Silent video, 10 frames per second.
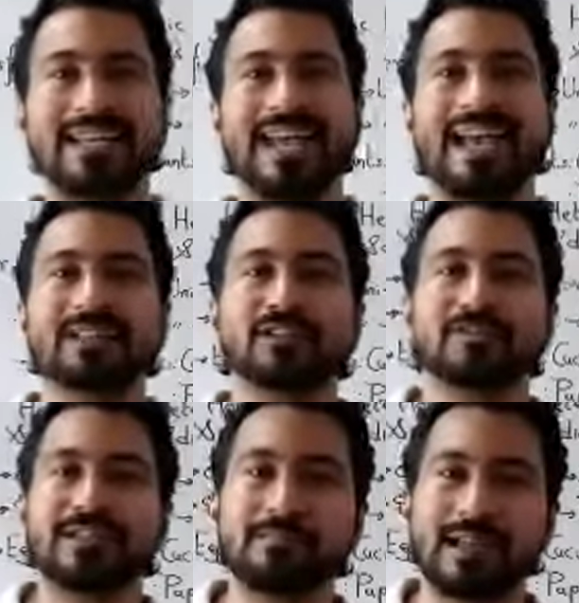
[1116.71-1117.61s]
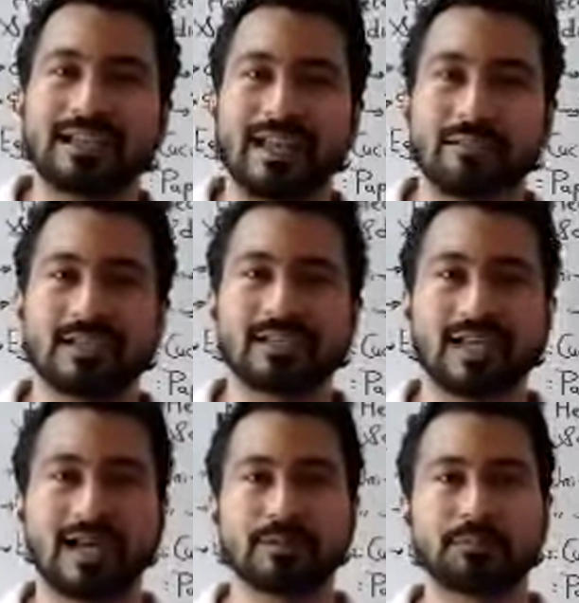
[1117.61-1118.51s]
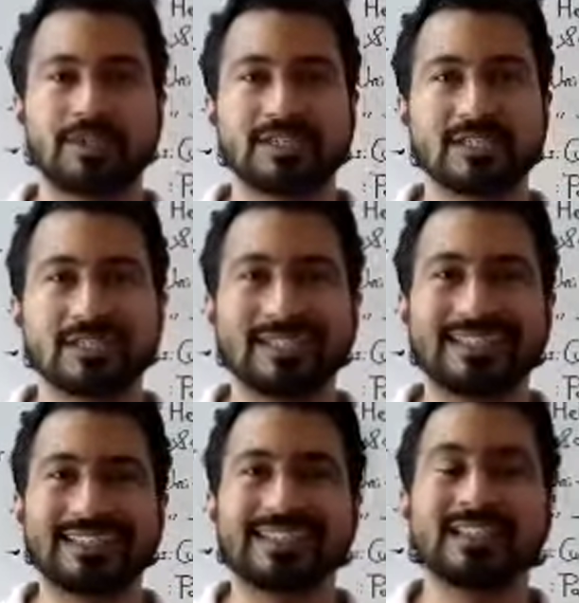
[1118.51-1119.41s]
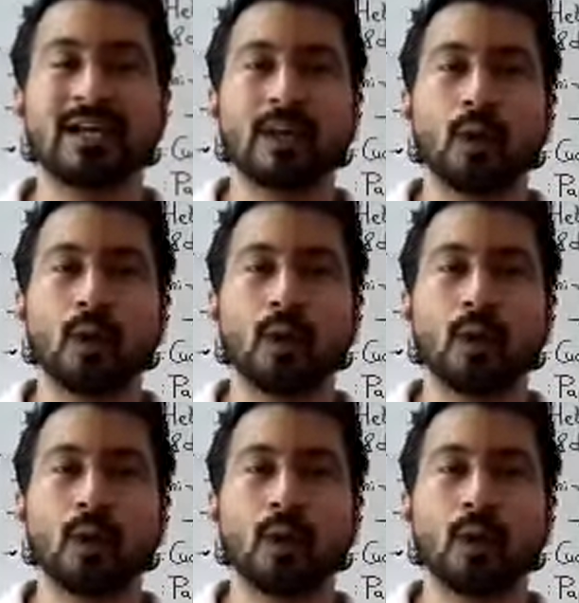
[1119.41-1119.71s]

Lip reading: and the female gametes are present in